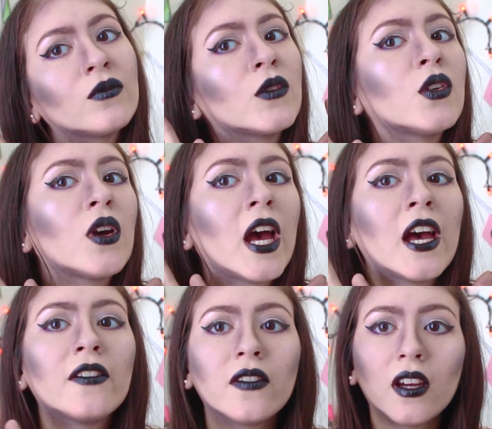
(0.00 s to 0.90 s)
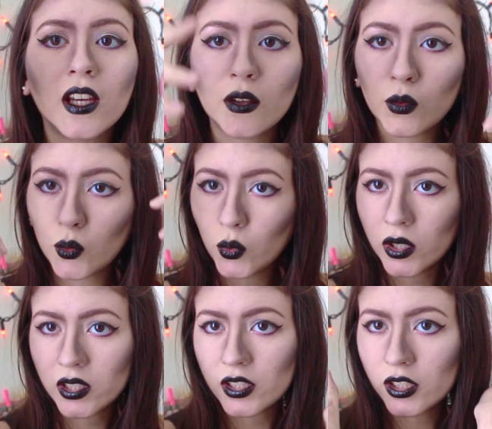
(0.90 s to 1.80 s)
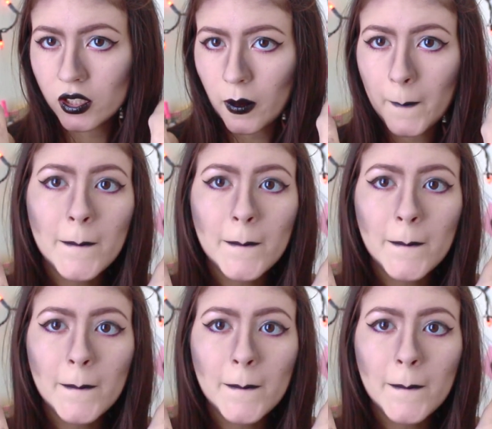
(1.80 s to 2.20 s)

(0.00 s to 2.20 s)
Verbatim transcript: You have a witch